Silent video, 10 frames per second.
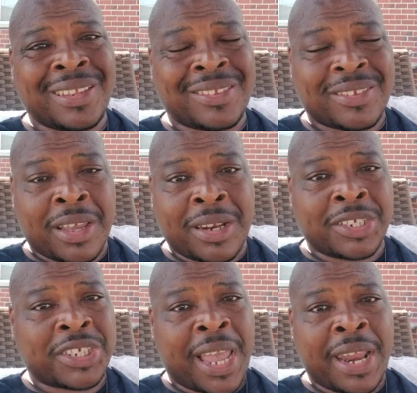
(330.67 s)
the sun is
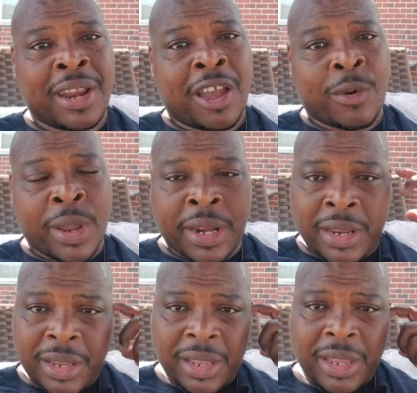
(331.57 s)
shining already.
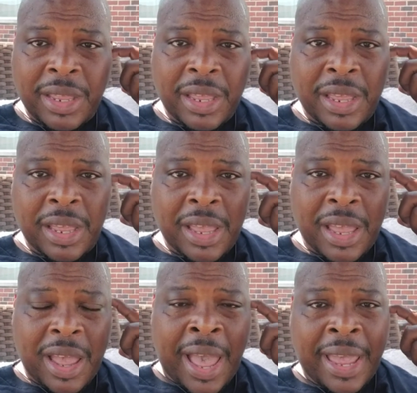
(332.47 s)

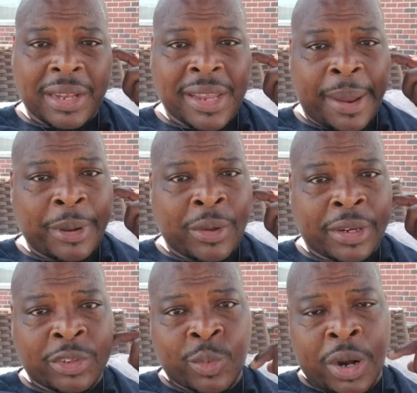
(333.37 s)
All right, time to go get
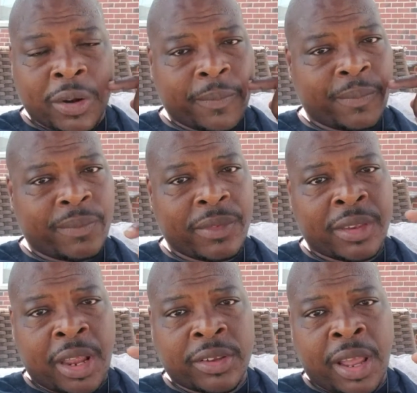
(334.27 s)
this work.
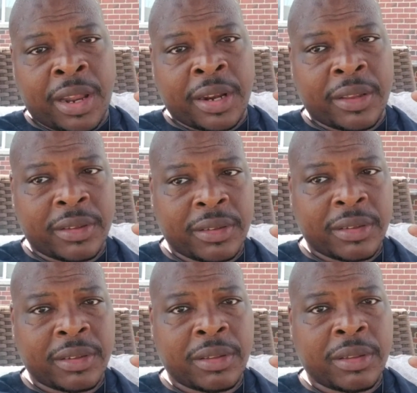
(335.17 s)
Talk to y'all later.
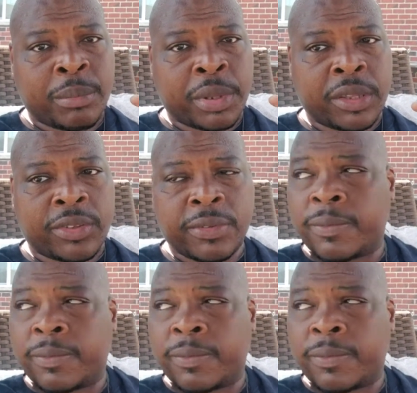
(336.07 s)
Peace.